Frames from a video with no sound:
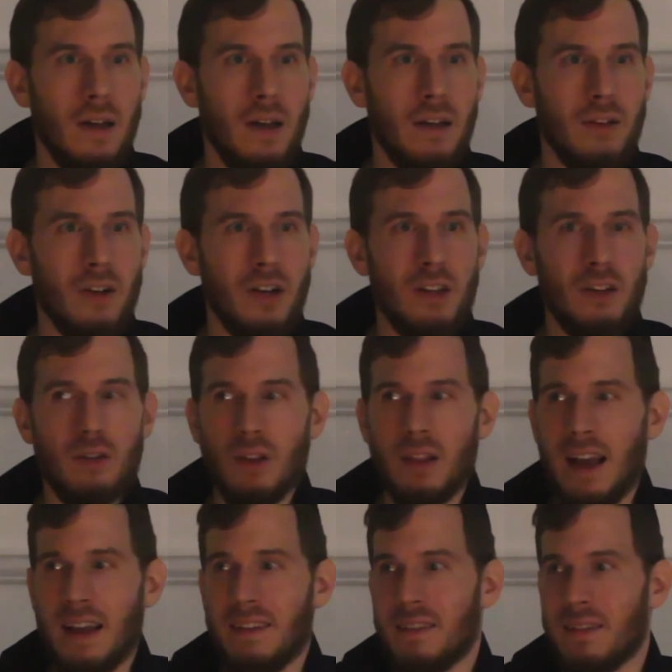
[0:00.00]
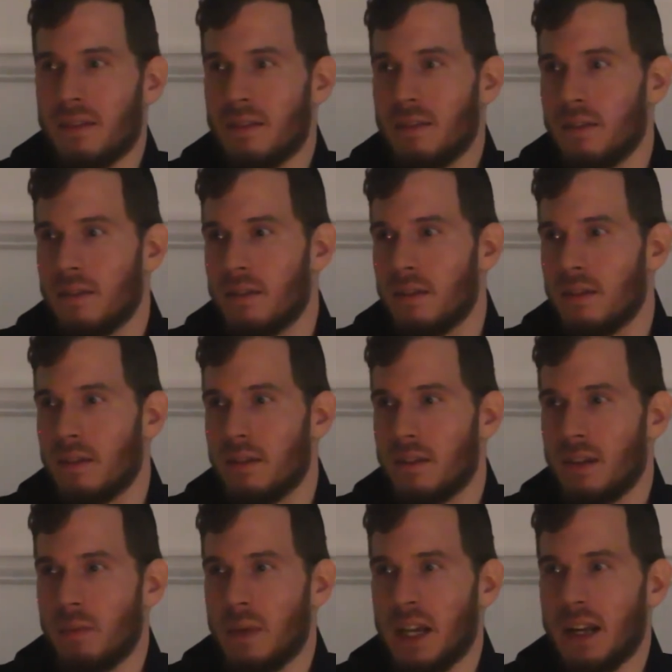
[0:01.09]
in order to lessen
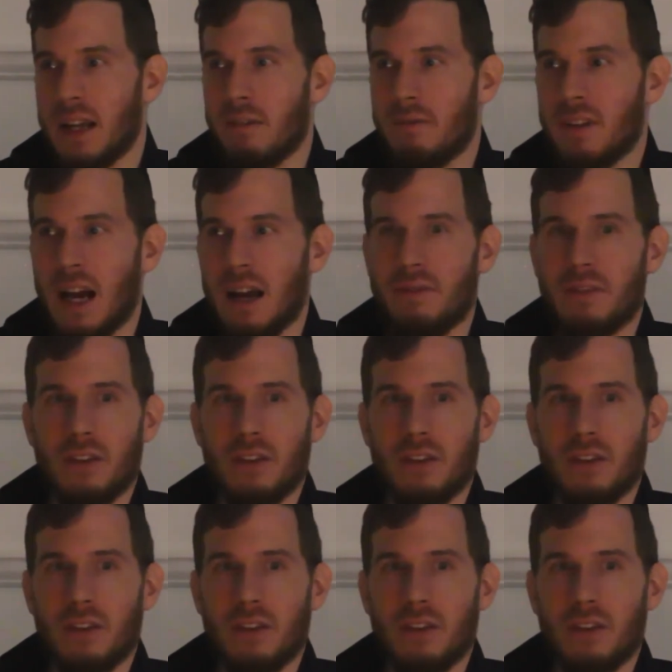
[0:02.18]
the meaning of life,